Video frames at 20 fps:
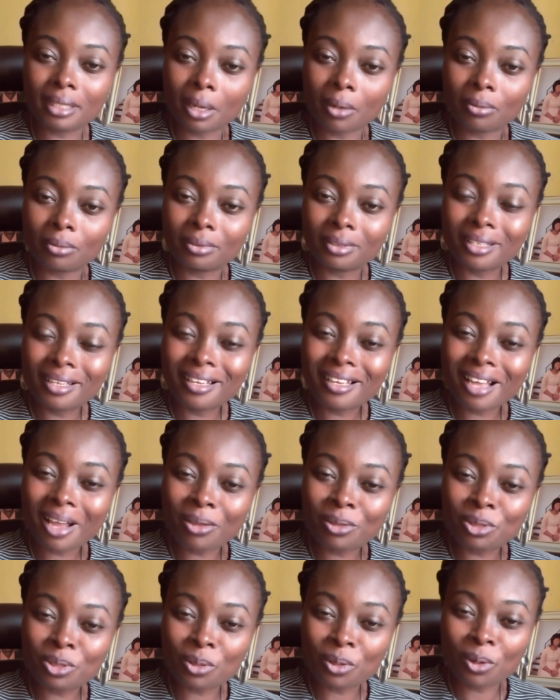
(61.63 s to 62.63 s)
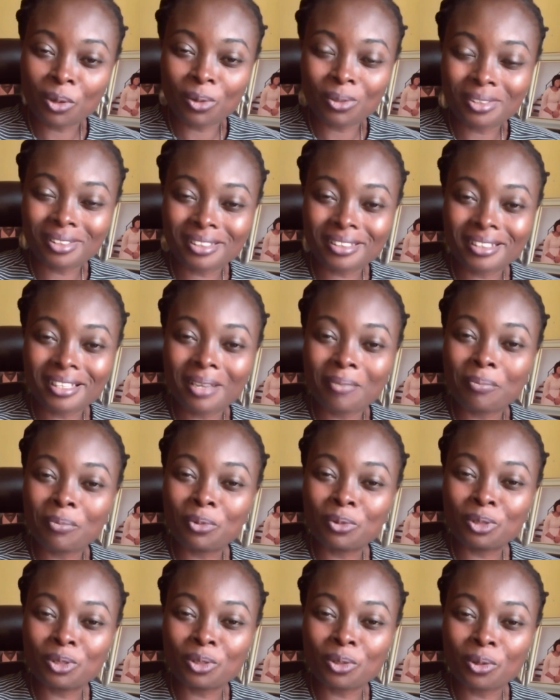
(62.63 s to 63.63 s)
down, count your costs, and
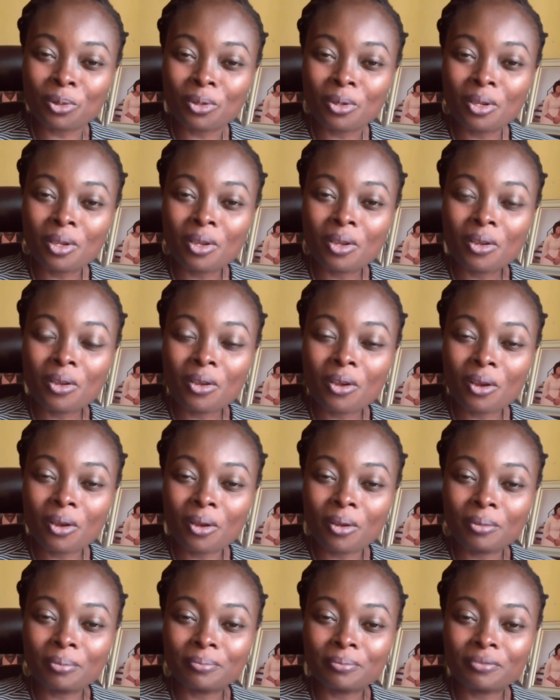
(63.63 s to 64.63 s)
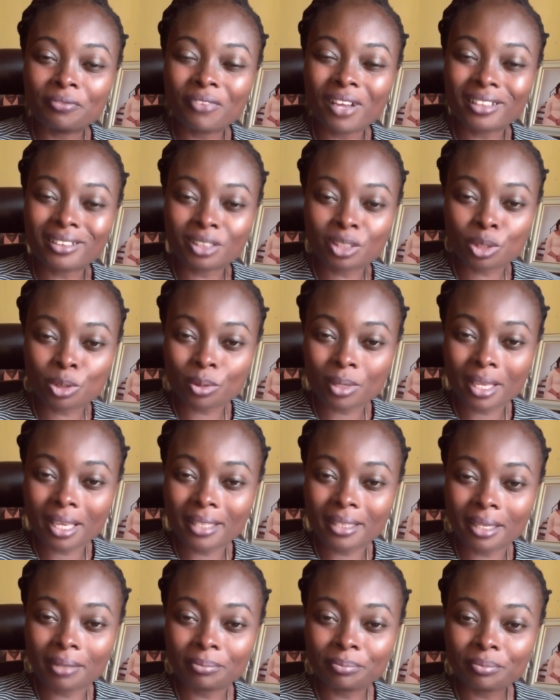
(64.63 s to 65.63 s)
put your facts
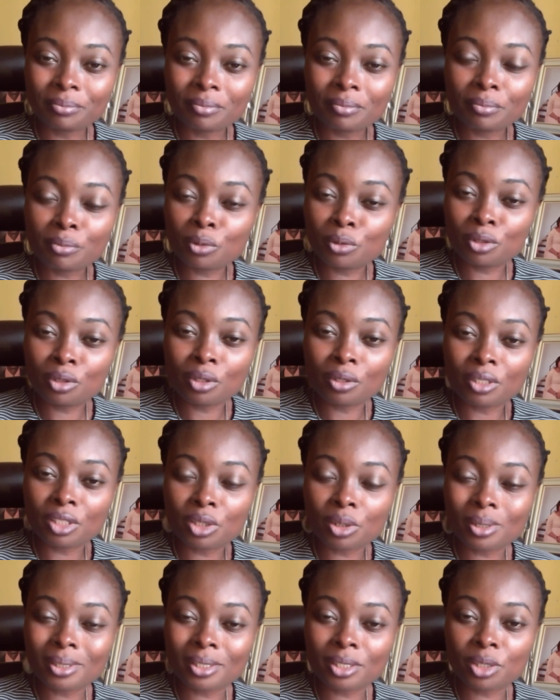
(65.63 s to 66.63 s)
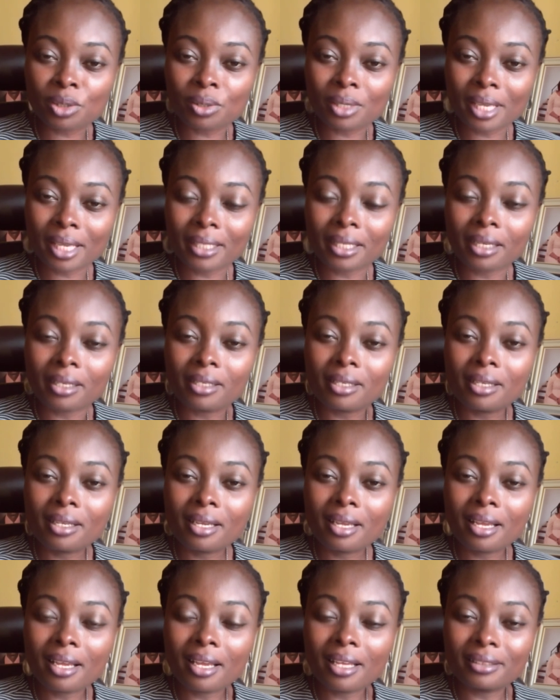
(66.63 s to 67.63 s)
together, put your resources together,
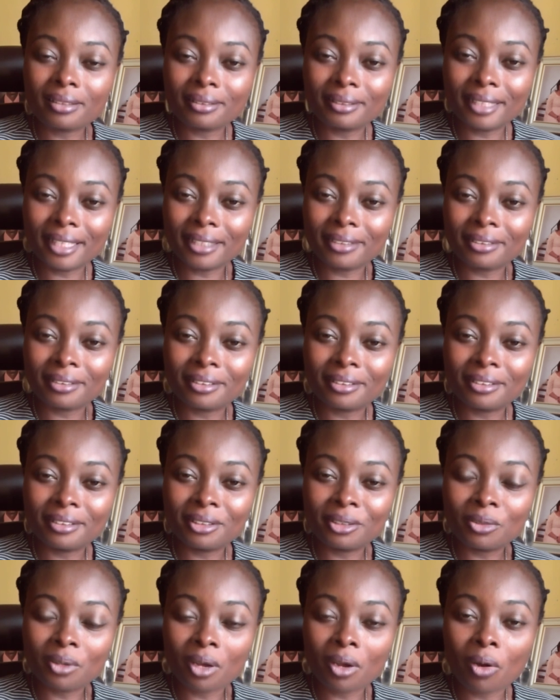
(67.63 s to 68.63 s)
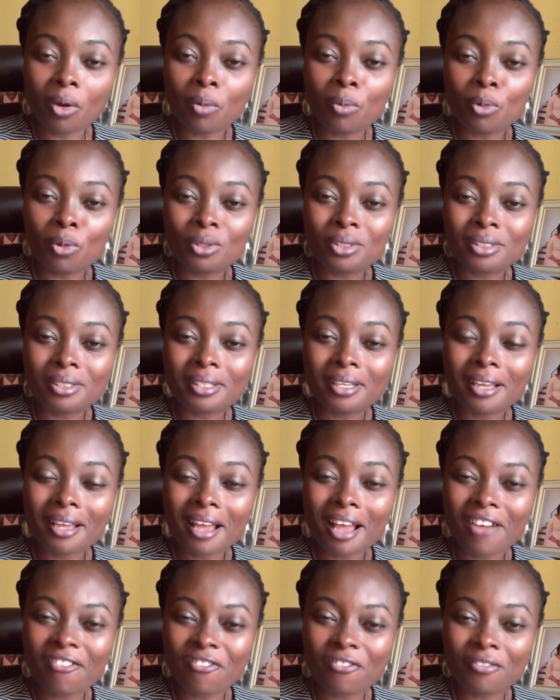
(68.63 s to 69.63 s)
and then you are almost
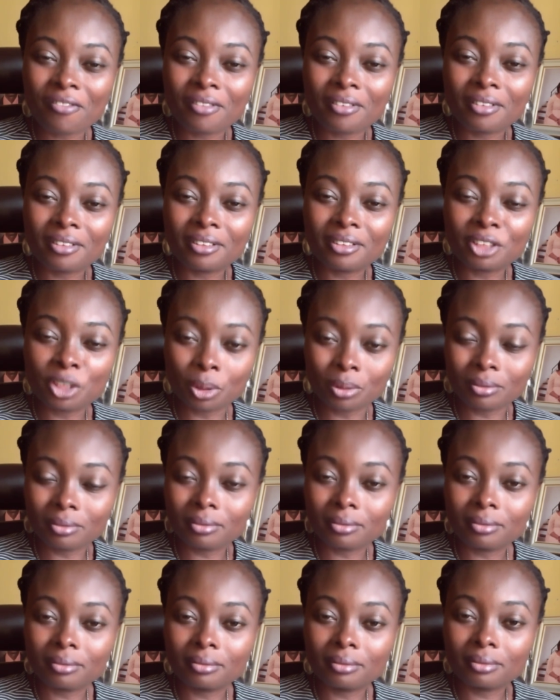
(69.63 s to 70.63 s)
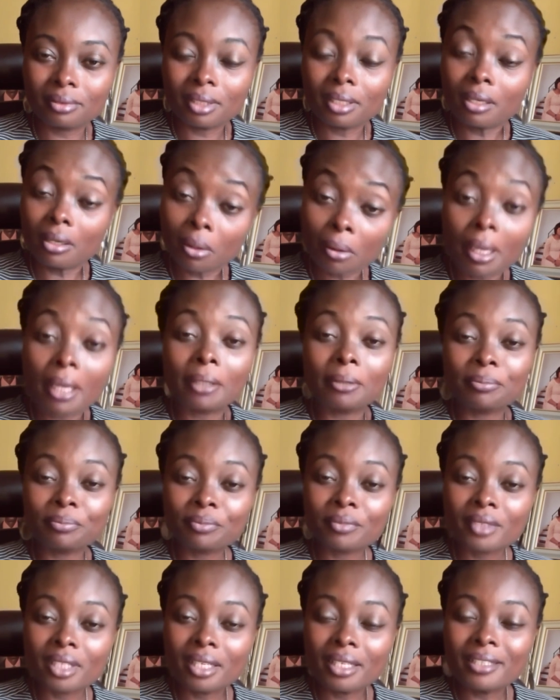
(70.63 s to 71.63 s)
half done. Okay,
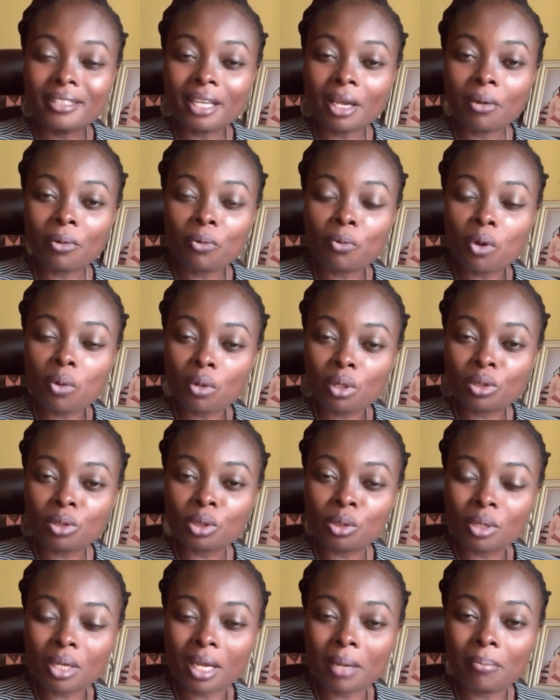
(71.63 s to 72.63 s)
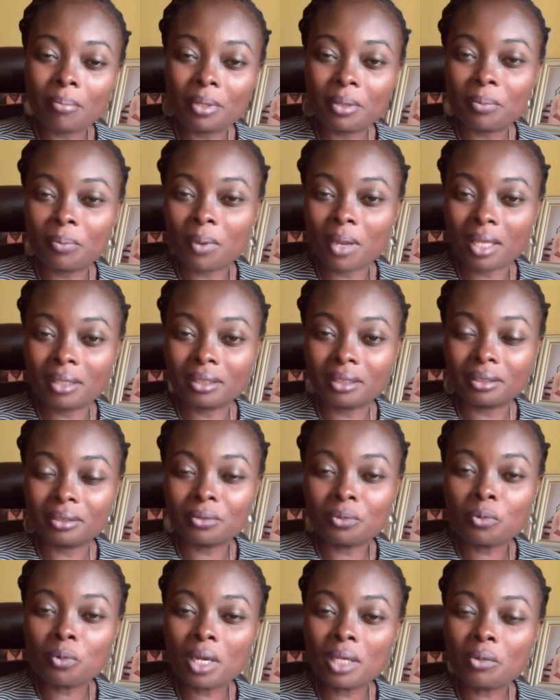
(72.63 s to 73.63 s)
now we want to look at meal planning.
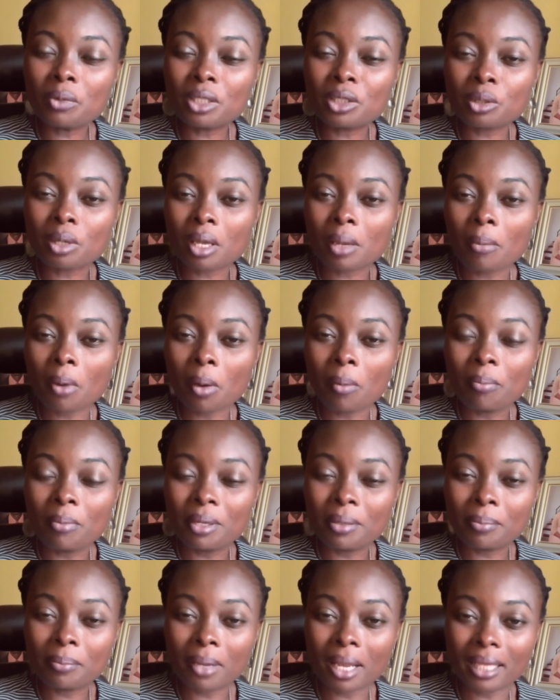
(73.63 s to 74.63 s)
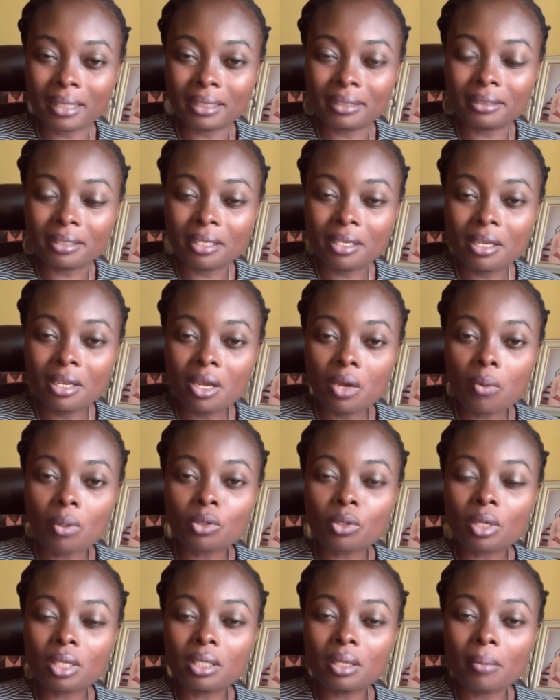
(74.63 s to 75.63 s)
When we talk about meal planning, we're
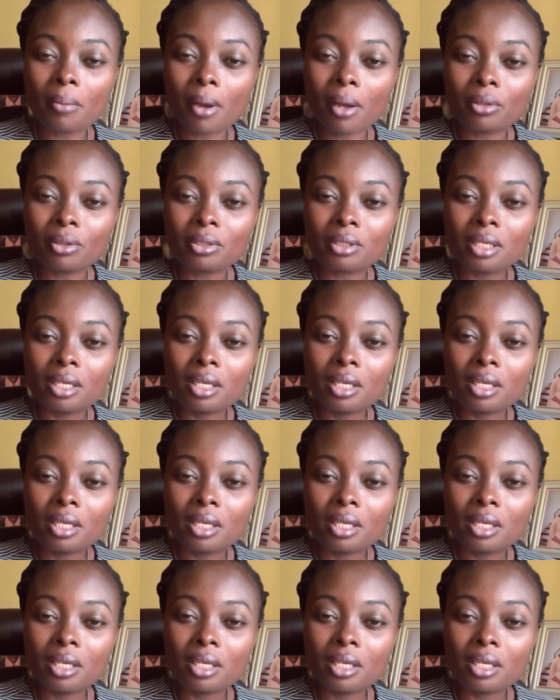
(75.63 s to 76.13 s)
talking about